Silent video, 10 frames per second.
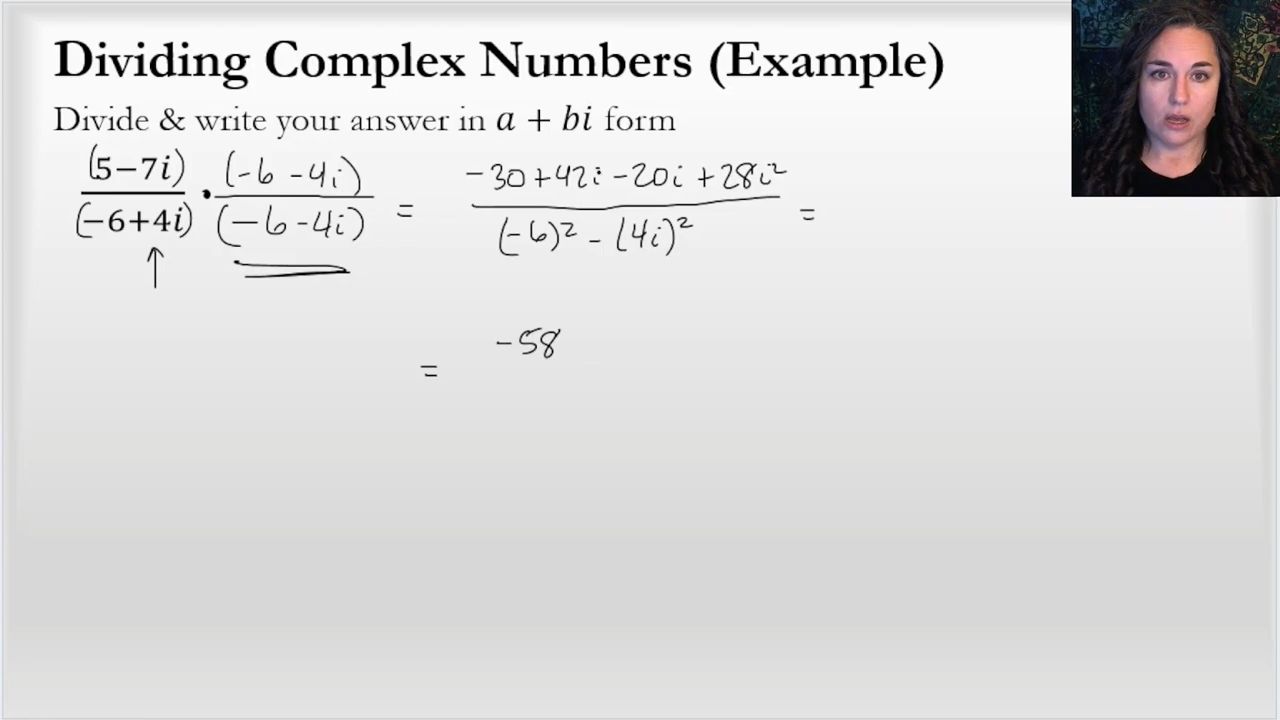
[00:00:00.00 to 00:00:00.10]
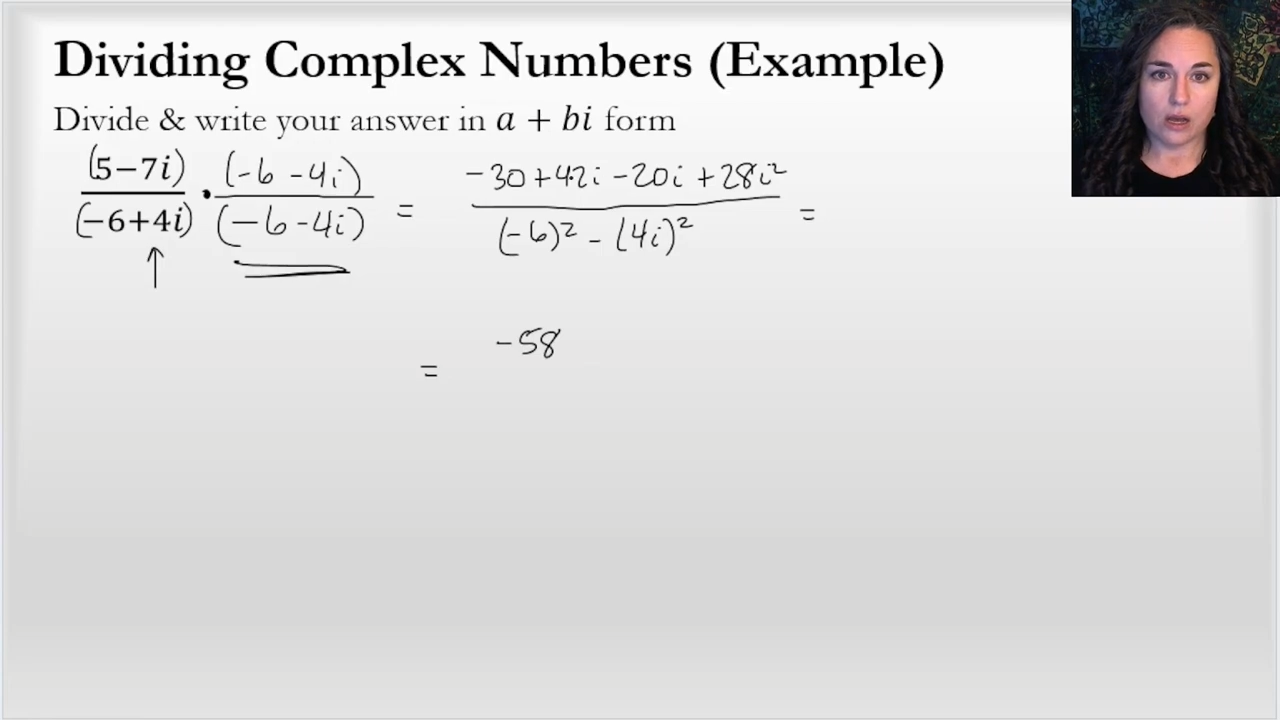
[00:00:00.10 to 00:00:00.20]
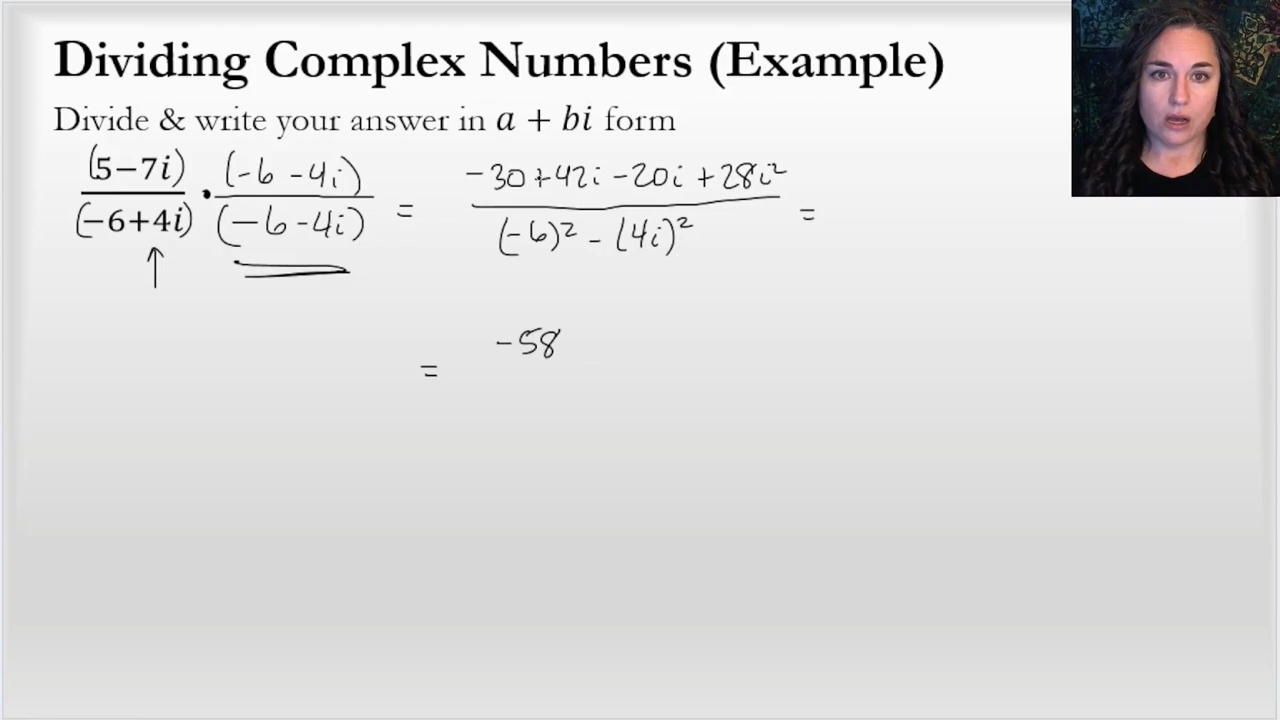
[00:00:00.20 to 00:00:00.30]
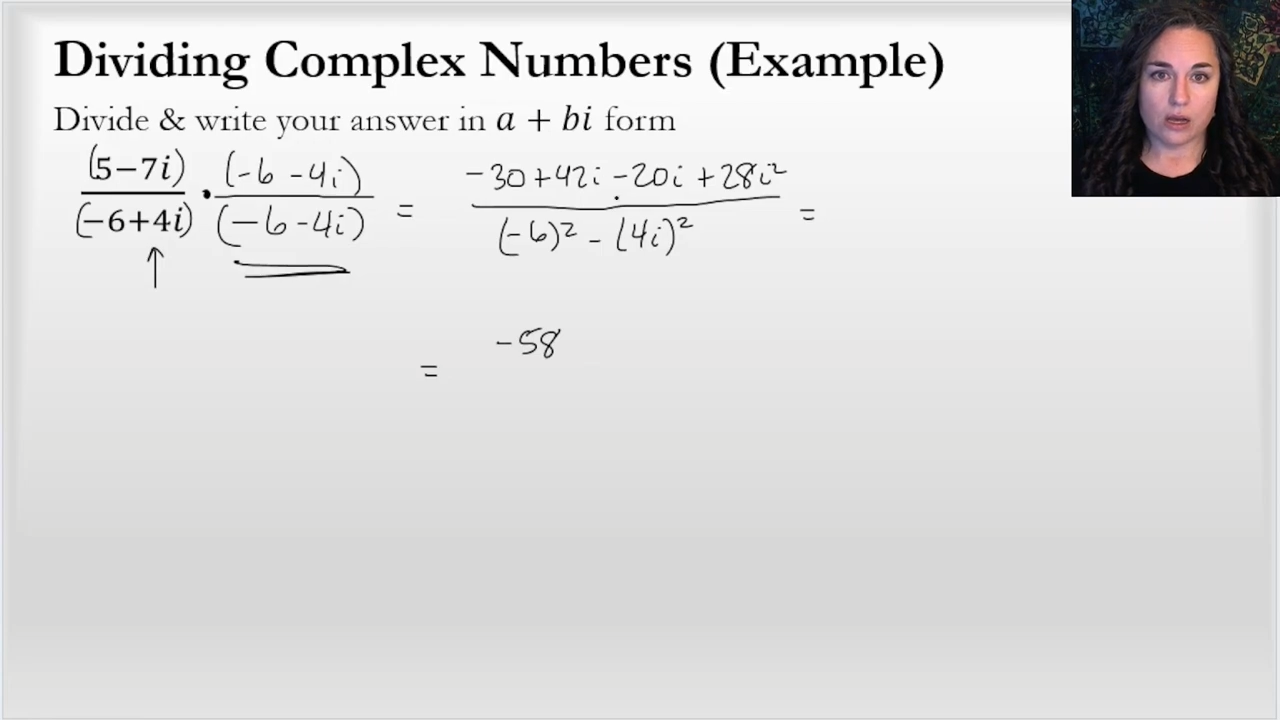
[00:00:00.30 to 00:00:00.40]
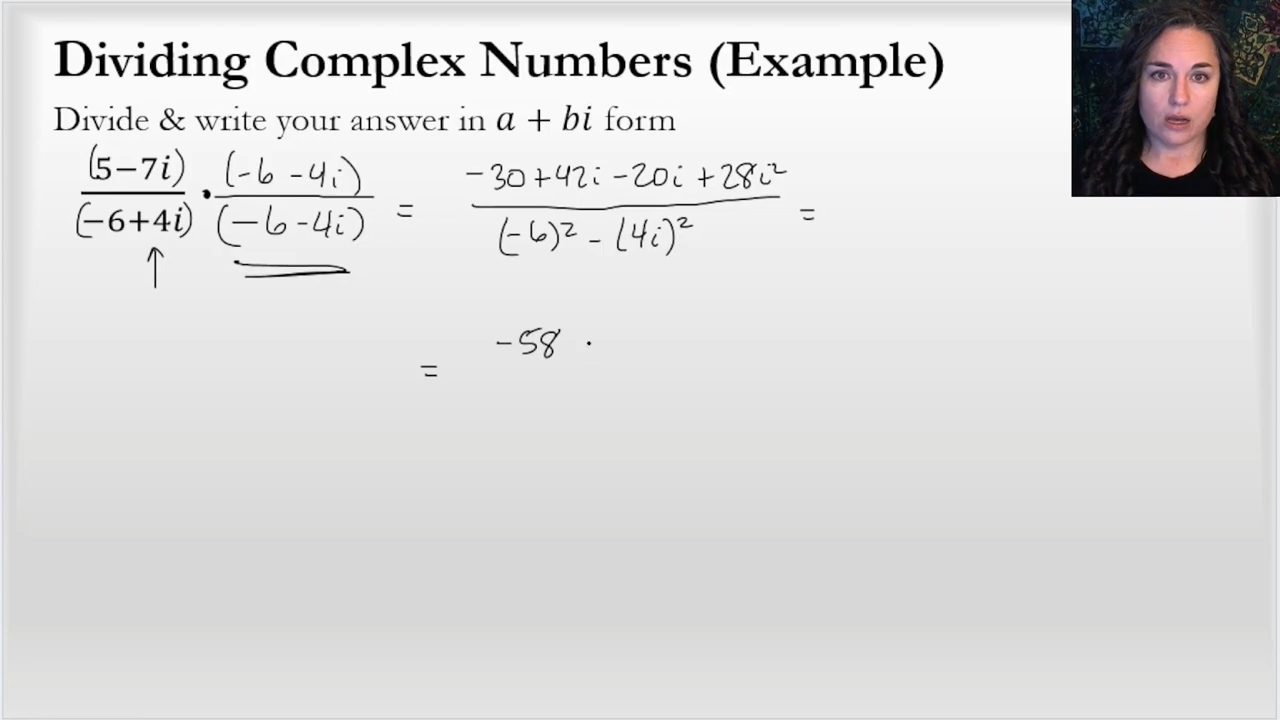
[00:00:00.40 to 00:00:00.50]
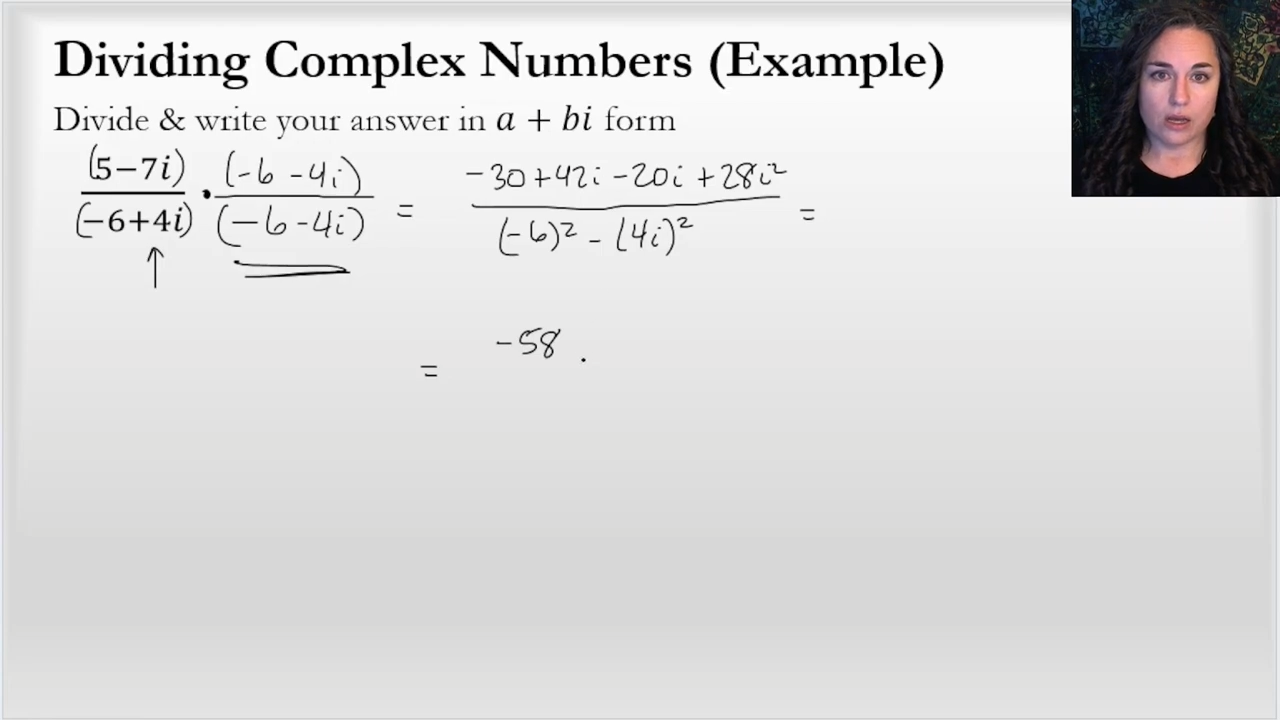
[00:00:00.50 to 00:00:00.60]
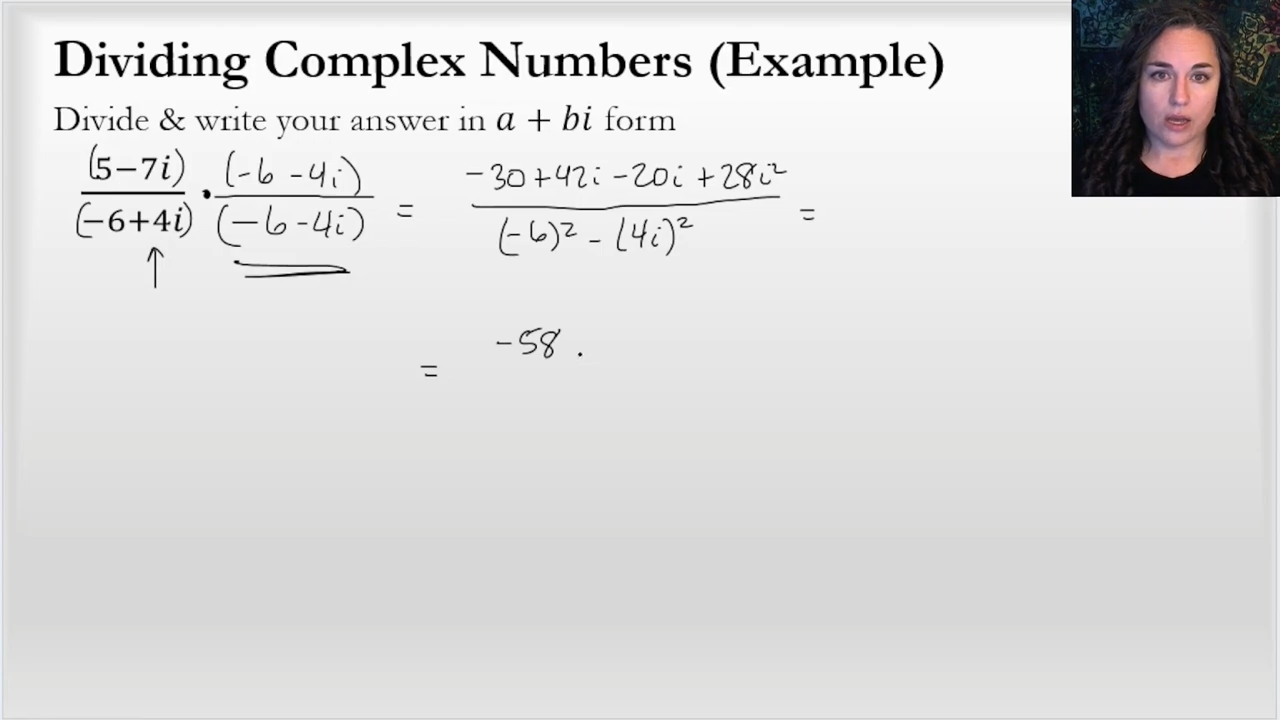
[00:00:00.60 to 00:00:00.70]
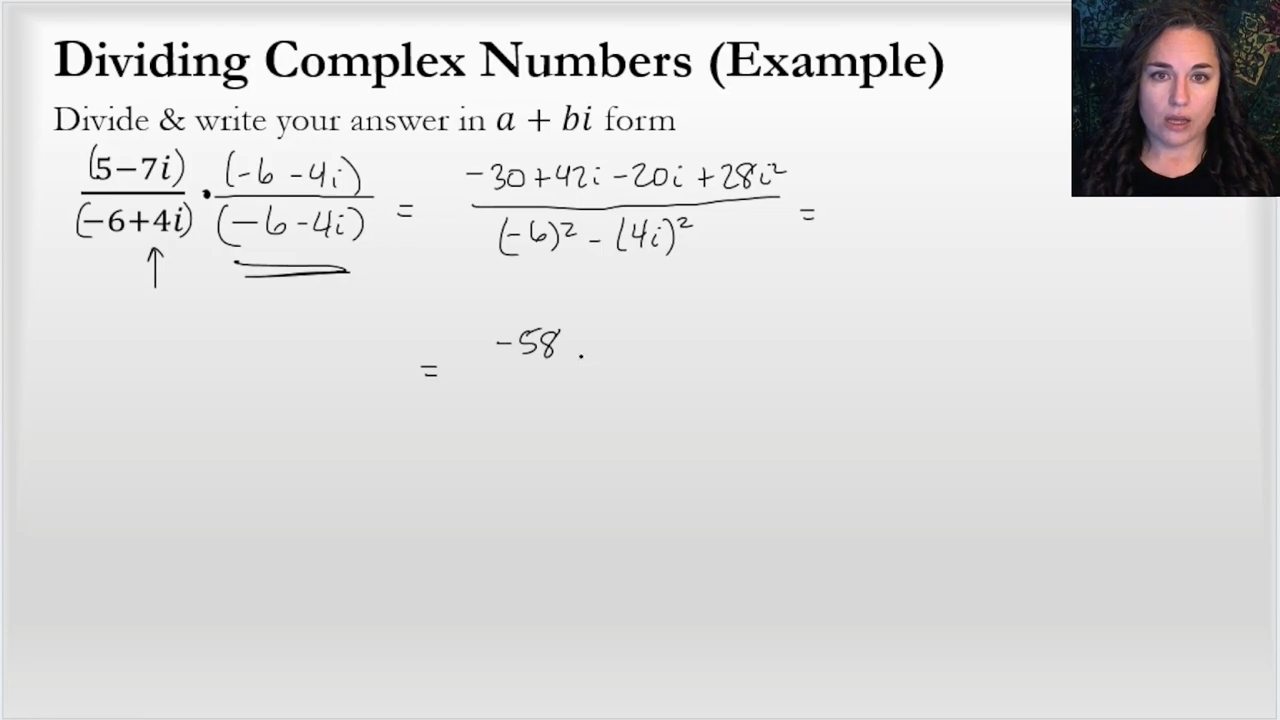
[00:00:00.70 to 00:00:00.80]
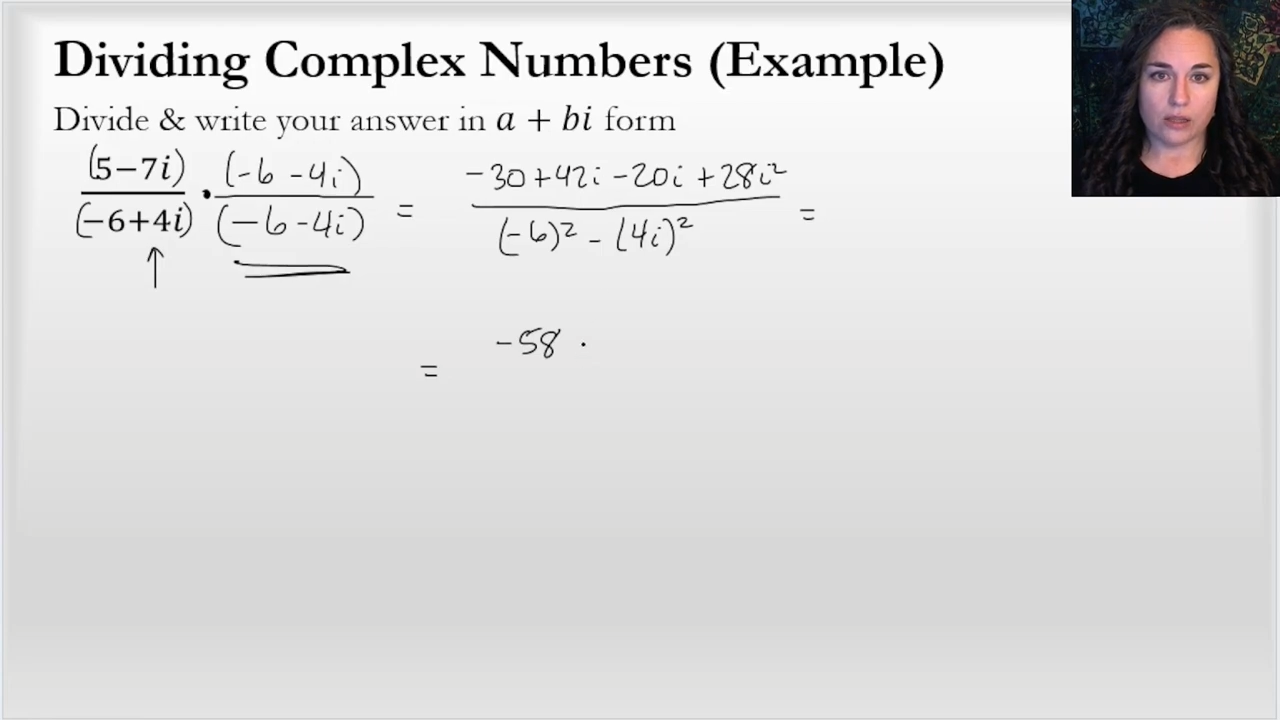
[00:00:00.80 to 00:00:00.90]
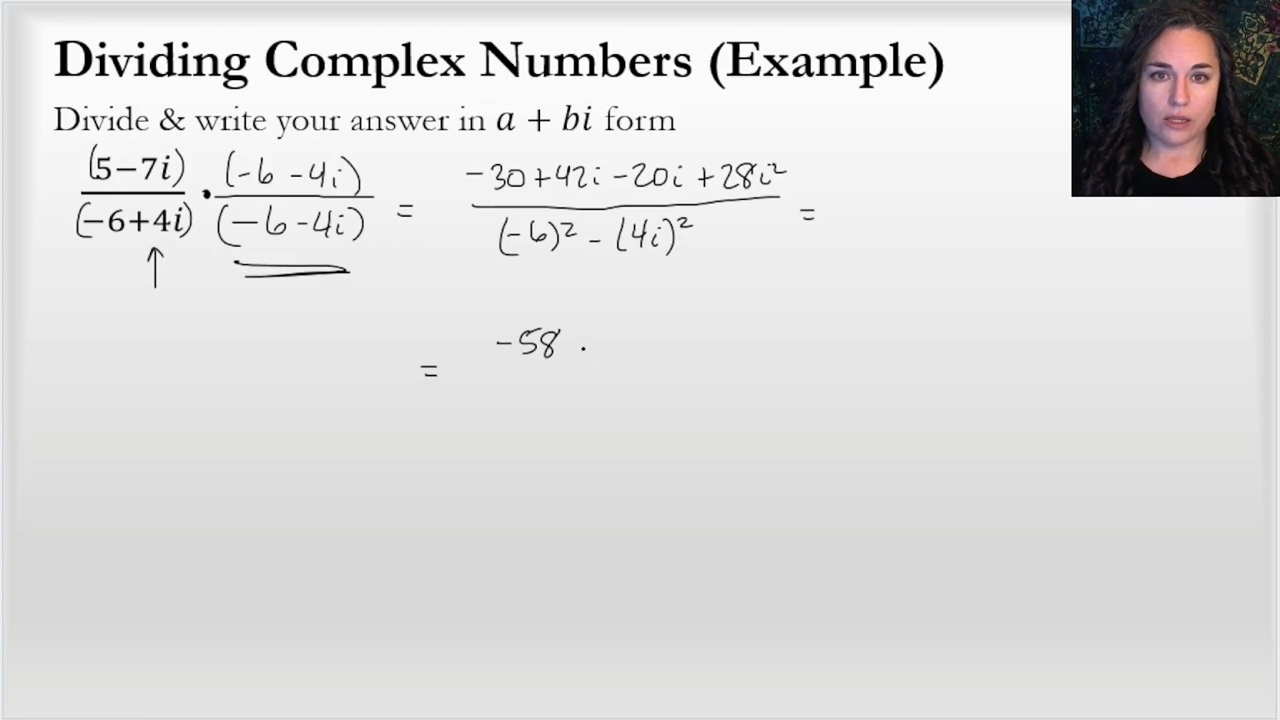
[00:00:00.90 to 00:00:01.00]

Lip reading: And